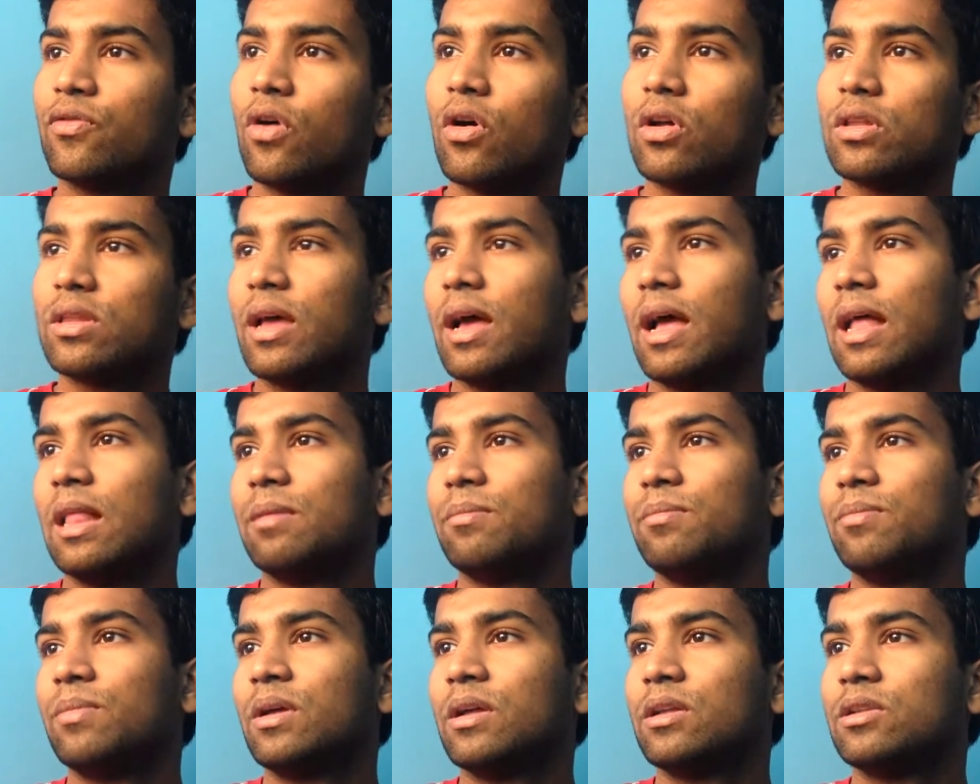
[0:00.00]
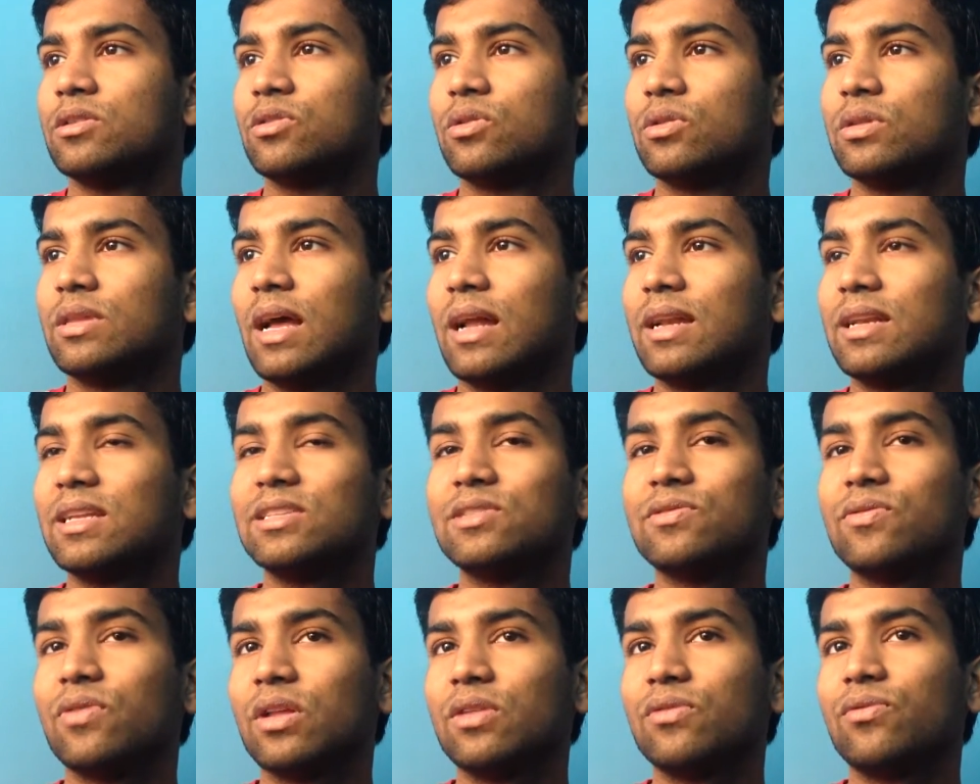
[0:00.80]
for the help so
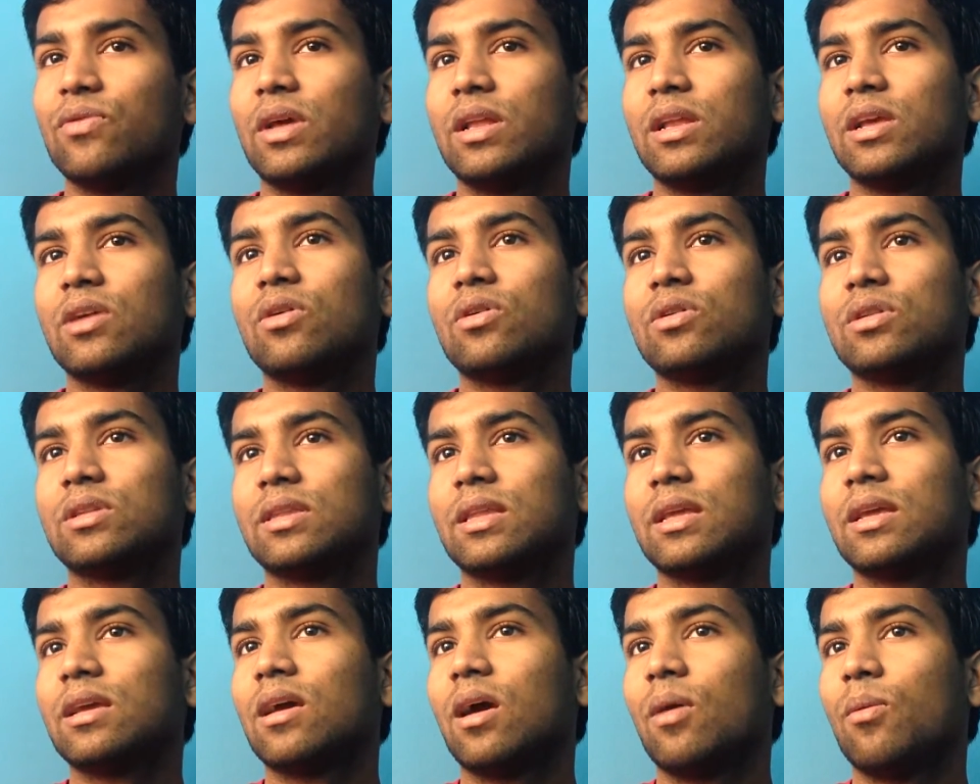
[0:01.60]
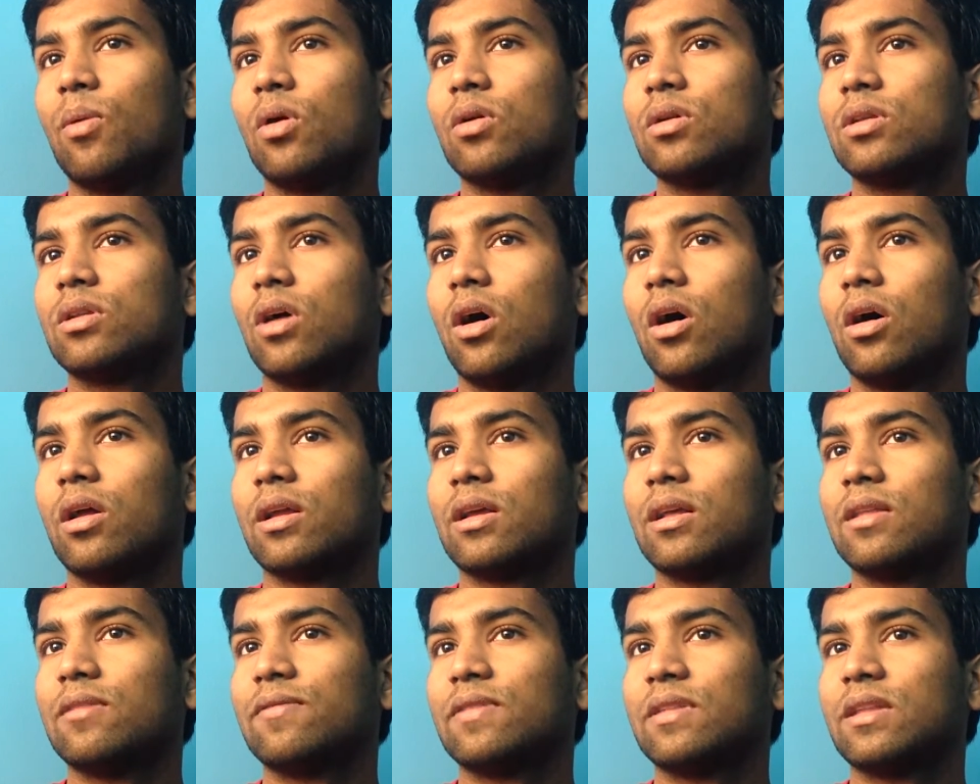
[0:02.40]
that is one very good thing about
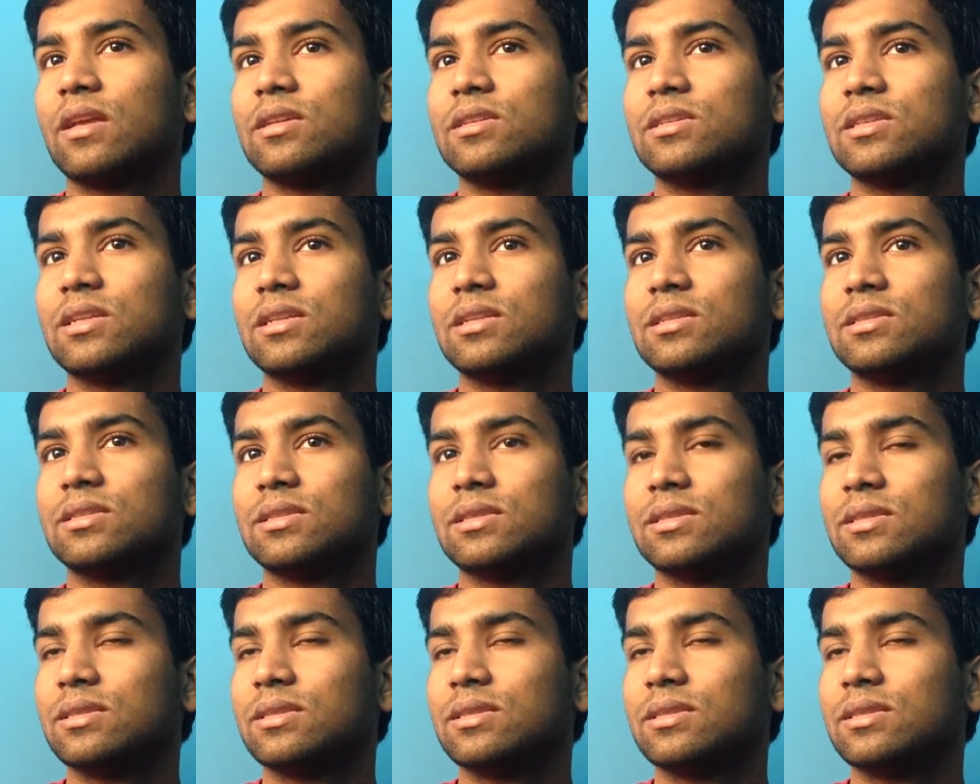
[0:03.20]
oracle financial